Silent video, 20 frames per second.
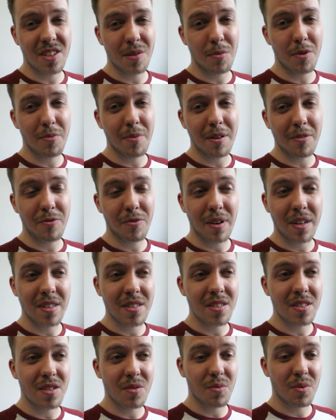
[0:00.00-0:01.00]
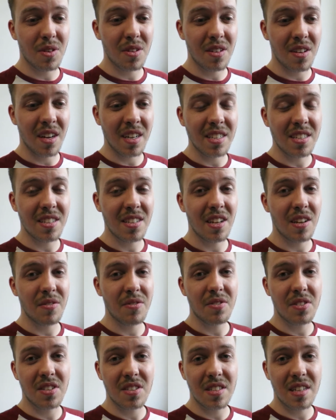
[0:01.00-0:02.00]
some of my friends were nice
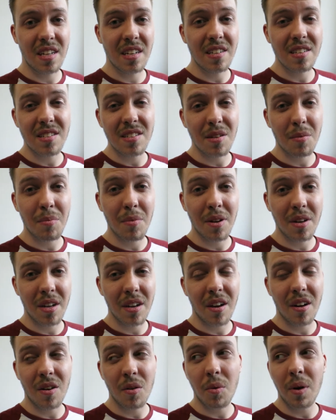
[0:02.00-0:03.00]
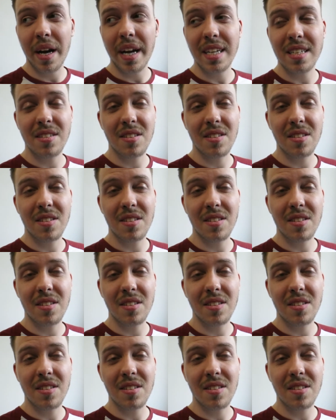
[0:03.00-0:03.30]
enough to send us some money our way,